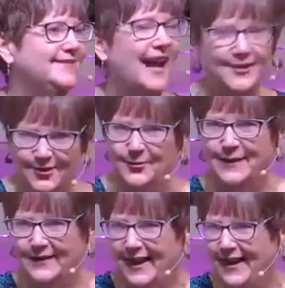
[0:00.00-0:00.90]
How you doing
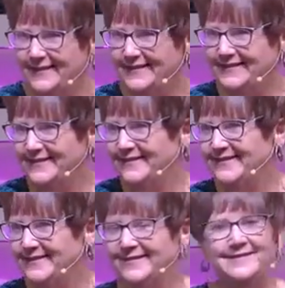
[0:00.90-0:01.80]
with that?
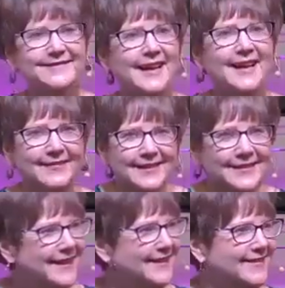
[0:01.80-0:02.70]
Anyone?